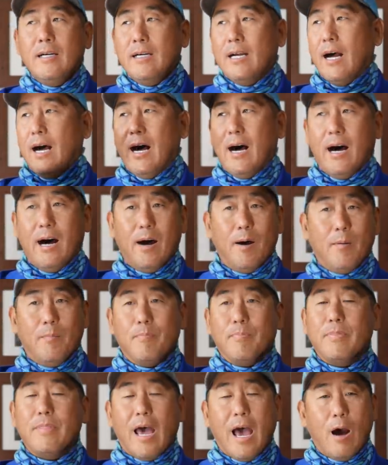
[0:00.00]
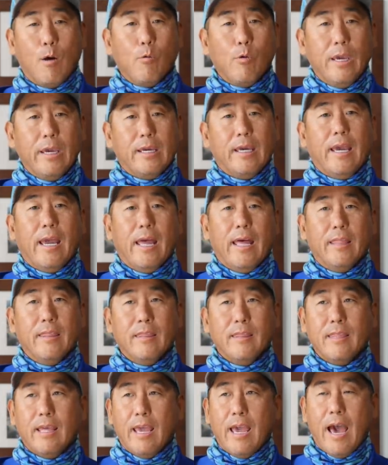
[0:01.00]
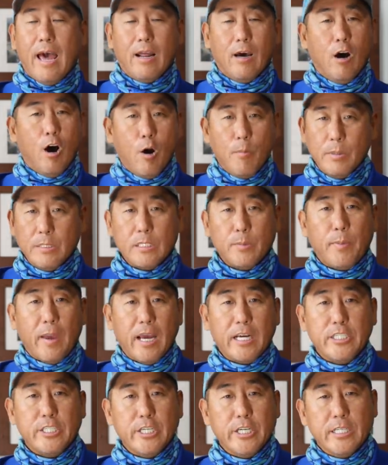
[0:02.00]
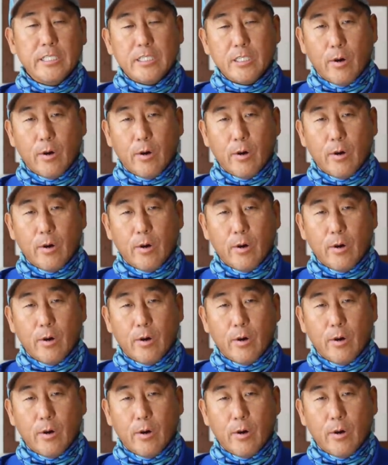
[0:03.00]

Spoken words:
That weekend, they had a home inspection,